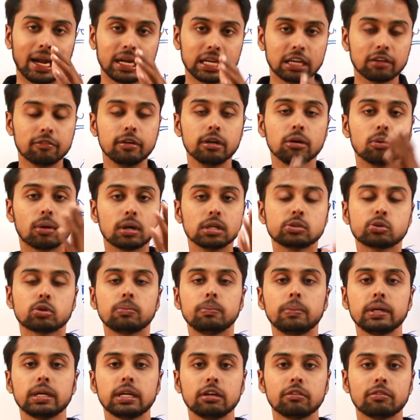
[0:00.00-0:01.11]
and everyone should
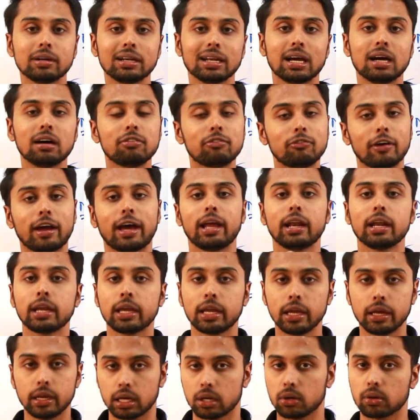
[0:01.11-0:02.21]
be given a fair
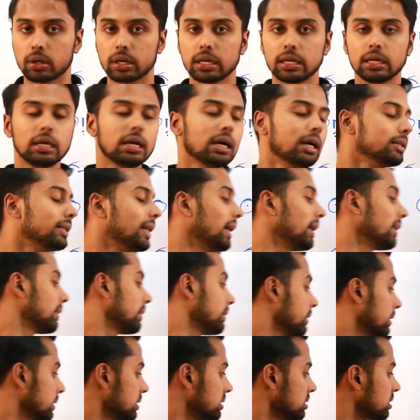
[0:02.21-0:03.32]
hearing. Okay,
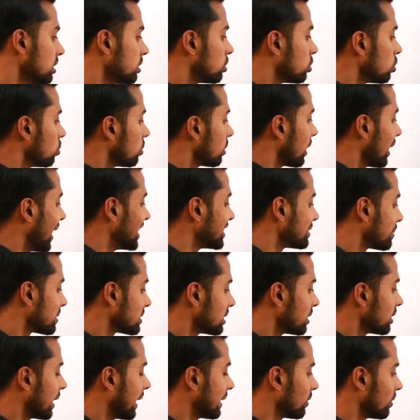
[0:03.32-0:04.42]
this is the two class
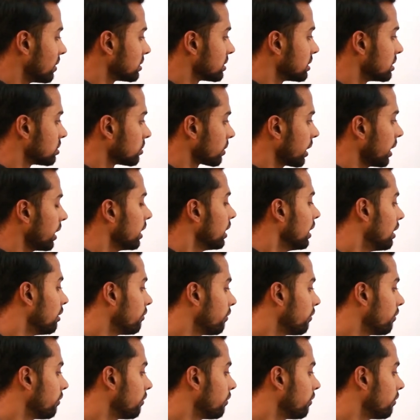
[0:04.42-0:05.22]
present in natural justice. Okay,